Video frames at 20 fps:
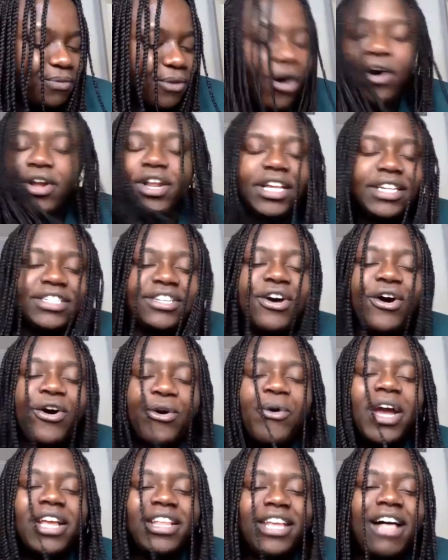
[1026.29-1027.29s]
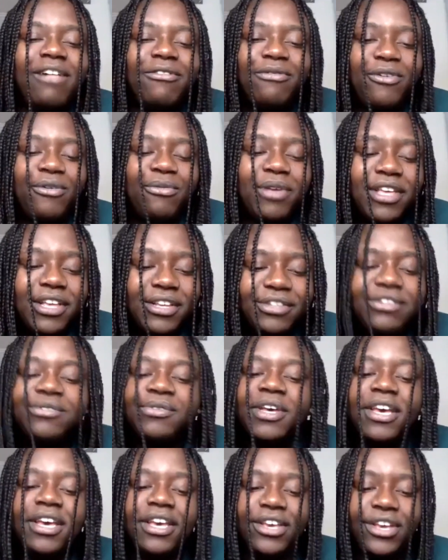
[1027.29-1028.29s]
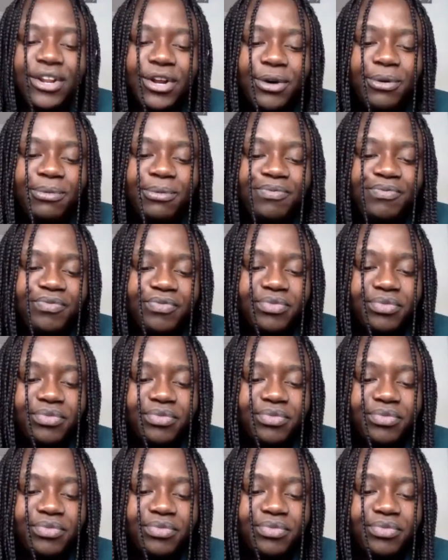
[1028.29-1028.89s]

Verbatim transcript: audience are quite helpful, because, you know,